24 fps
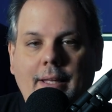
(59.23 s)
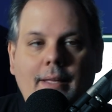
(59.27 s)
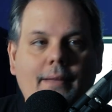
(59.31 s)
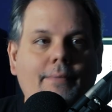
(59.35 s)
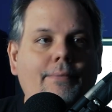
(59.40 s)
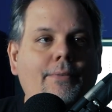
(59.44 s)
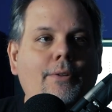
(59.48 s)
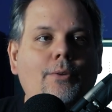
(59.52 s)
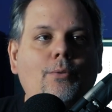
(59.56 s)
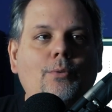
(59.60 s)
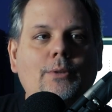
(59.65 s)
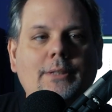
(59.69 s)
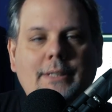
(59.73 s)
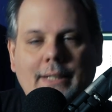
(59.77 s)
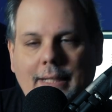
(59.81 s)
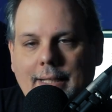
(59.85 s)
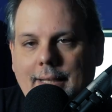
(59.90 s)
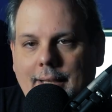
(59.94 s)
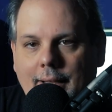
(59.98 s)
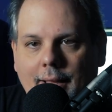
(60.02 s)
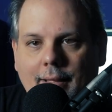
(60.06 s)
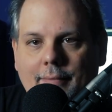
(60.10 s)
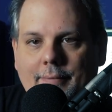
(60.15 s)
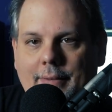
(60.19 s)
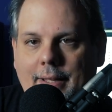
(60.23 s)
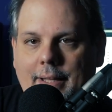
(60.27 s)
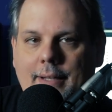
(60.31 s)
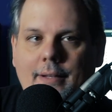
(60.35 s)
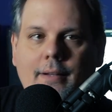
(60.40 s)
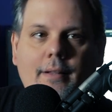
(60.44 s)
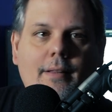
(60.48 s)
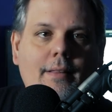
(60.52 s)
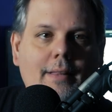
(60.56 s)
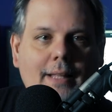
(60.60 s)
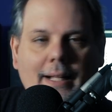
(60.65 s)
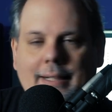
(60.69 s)
If you did love it,
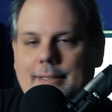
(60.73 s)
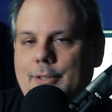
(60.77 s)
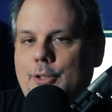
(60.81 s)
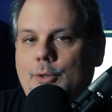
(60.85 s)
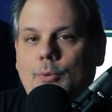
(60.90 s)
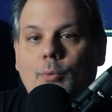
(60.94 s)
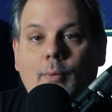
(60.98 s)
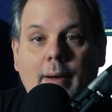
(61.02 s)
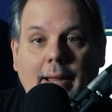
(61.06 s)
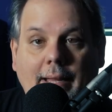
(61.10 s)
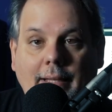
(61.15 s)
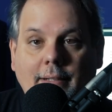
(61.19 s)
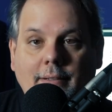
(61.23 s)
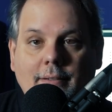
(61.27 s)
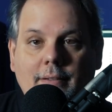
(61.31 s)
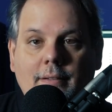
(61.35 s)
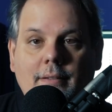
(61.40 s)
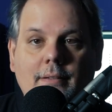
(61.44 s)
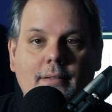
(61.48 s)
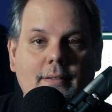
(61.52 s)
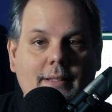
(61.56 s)
that's great.